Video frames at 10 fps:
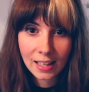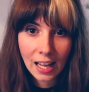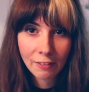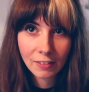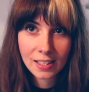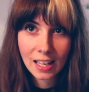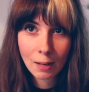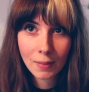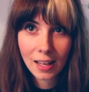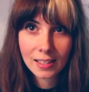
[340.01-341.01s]
They have the
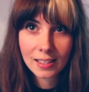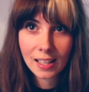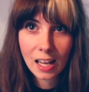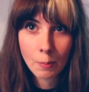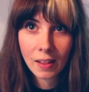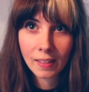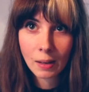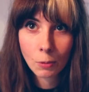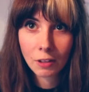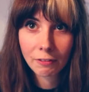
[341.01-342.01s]
same last name and
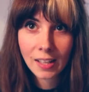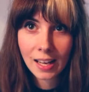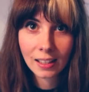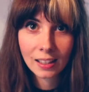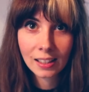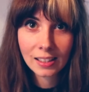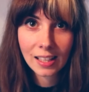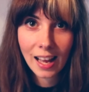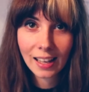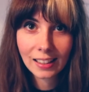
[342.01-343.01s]
they would have taken it
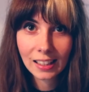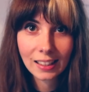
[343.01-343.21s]
and